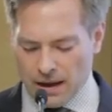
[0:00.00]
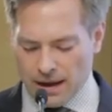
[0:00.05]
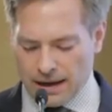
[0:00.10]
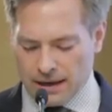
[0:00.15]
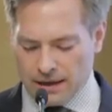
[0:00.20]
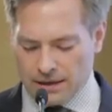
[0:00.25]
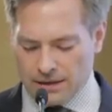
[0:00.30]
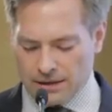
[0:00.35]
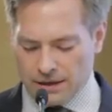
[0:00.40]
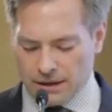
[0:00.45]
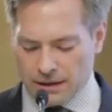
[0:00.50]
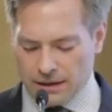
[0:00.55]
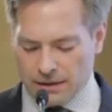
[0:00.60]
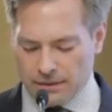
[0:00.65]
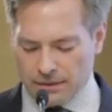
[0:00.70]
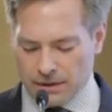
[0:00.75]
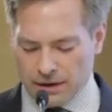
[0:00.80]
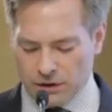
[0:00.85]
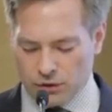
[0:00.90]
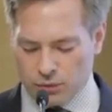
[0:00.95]
And uh,
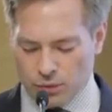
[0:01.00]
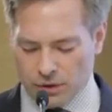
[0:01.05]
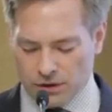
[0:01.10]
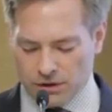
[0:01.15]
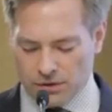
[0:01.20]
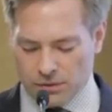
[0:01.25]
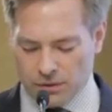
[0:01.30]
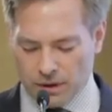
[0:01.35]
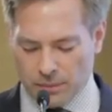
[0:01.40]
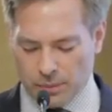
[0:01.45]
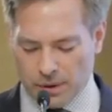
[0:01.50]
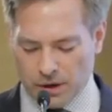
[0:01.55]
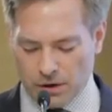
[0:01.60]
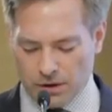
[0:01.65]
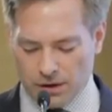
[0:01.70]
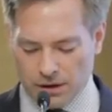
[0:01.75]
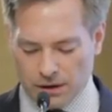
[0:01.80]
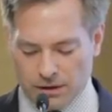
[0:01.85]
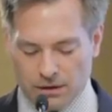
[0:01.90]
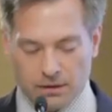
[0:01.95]
his works
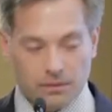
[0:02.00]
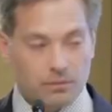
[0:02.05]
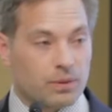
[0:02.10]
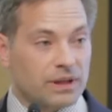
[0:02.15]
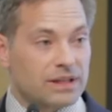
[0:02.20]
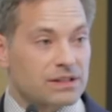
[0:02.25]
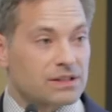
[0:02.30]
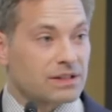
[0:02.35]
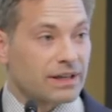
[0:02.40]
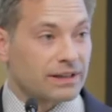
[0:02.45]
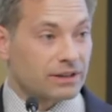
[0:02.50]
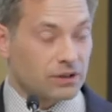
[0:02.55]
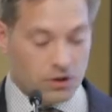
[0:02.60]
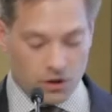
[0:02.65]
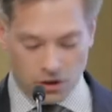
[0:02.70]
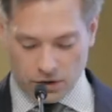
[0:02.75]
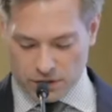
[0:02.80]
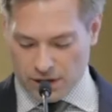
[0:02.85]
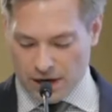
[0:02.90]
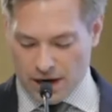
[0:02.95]
appeared in places like the New
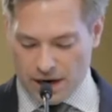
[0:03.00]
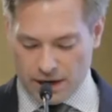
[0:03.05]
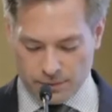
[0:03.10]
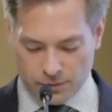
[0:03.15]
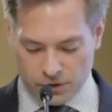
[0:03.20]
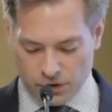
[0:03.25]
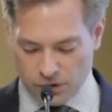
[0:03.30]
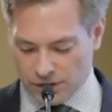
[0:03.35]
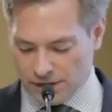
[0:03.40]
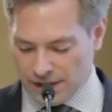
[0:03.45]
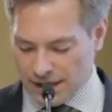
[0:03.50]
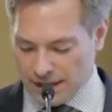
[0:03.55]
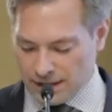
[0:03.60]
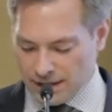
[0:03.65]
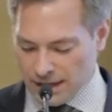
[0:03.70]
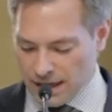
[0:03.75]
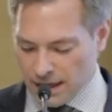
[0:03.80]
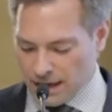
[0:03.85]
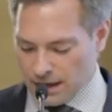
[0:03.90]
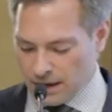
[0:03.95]
York Times, USA
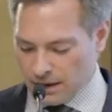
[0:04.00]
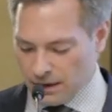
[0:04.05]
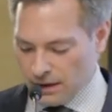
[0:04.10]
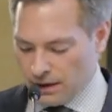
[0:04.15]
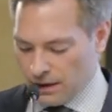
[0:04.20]
Today.